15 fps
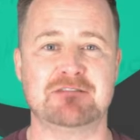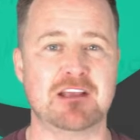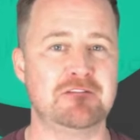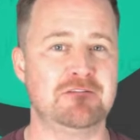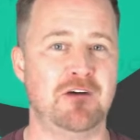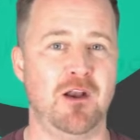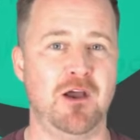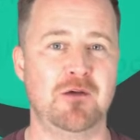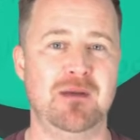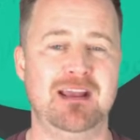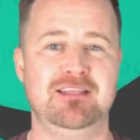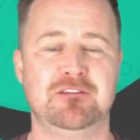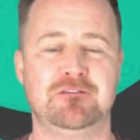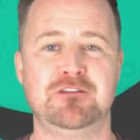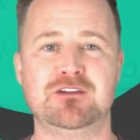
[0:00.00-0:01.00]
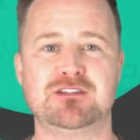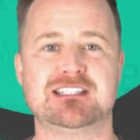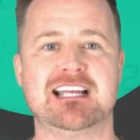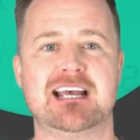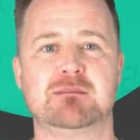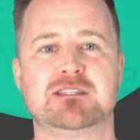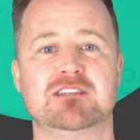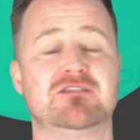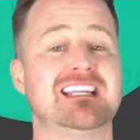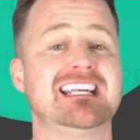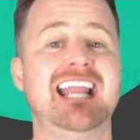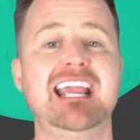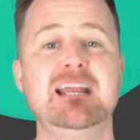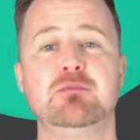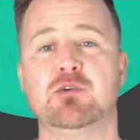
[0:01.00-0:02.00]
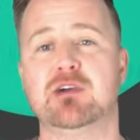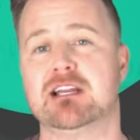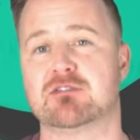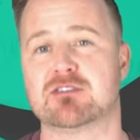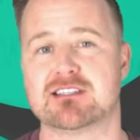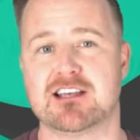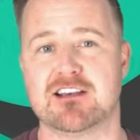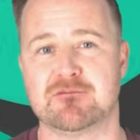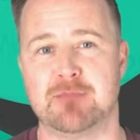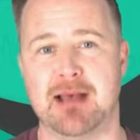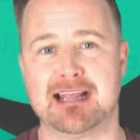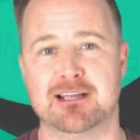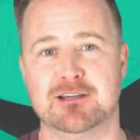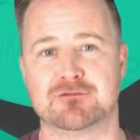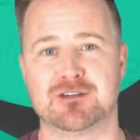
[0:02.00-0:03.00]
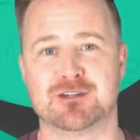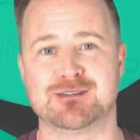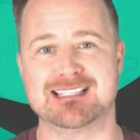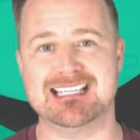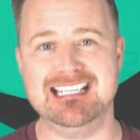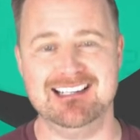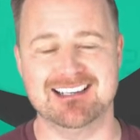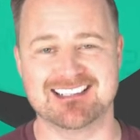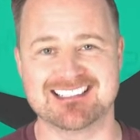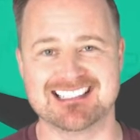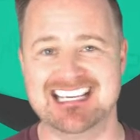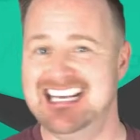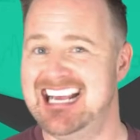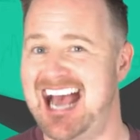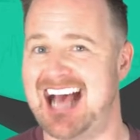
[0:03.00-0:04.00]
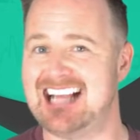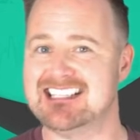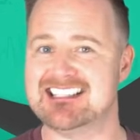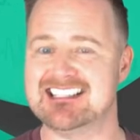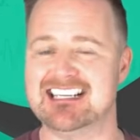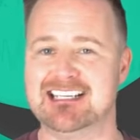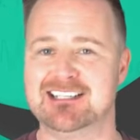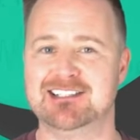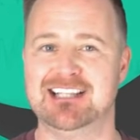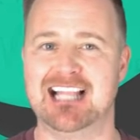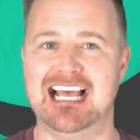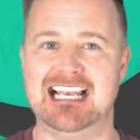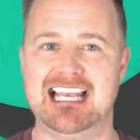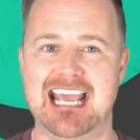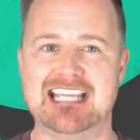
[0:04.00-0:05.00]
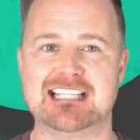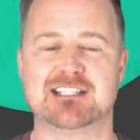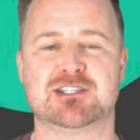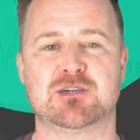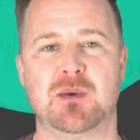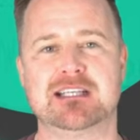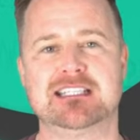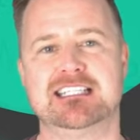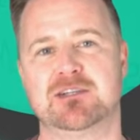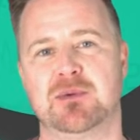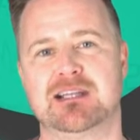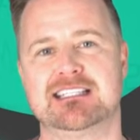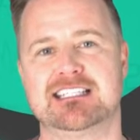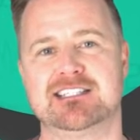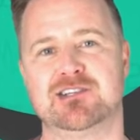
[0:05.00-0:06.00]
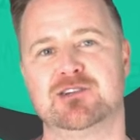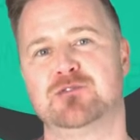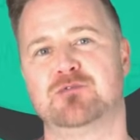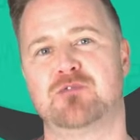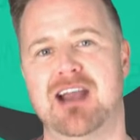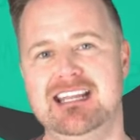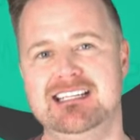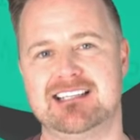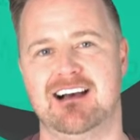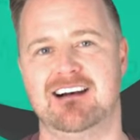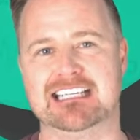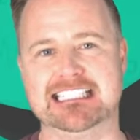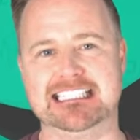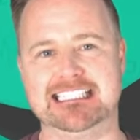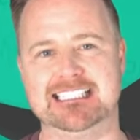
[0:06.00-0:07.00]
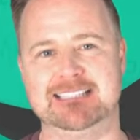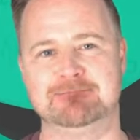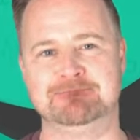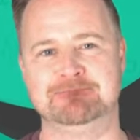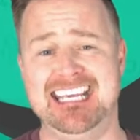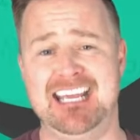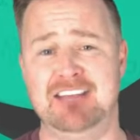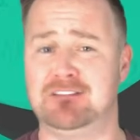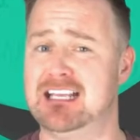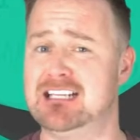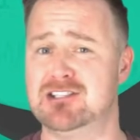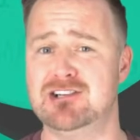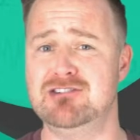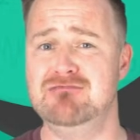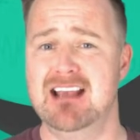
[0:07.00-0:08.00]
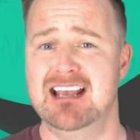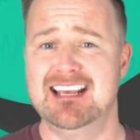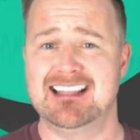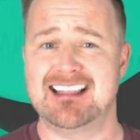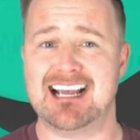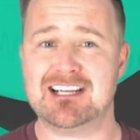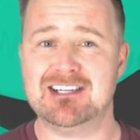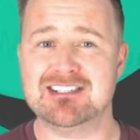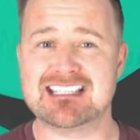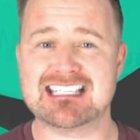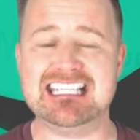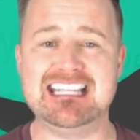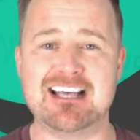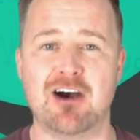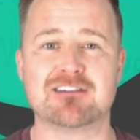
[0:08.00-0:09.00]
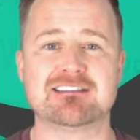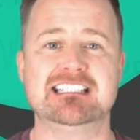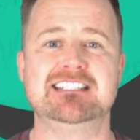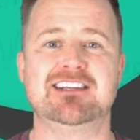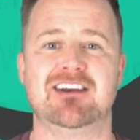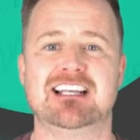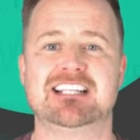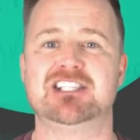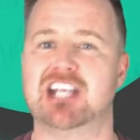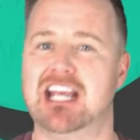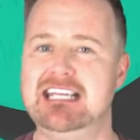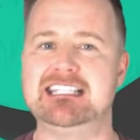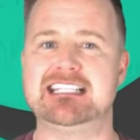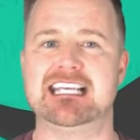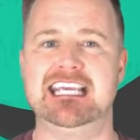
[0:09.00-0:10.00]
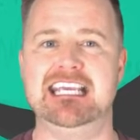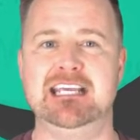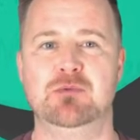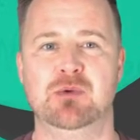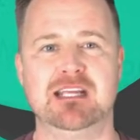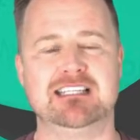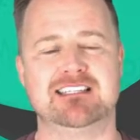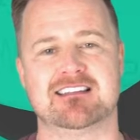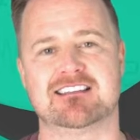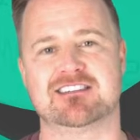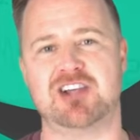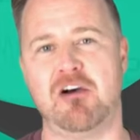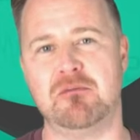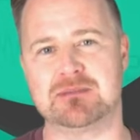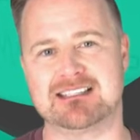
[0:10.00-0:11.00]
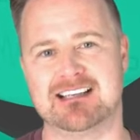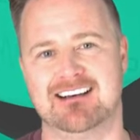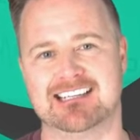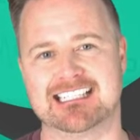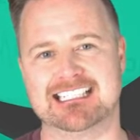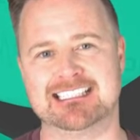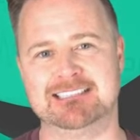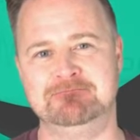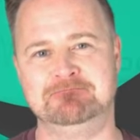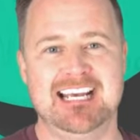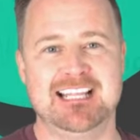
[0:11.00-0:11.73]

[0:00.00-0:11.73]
if they follow in the footsteps of the neighbouring Reserve Bank of New Zealand and signal a late 2022 rate hike. If they do, that could see the Aussie dollar chase the Kiwi to the top side.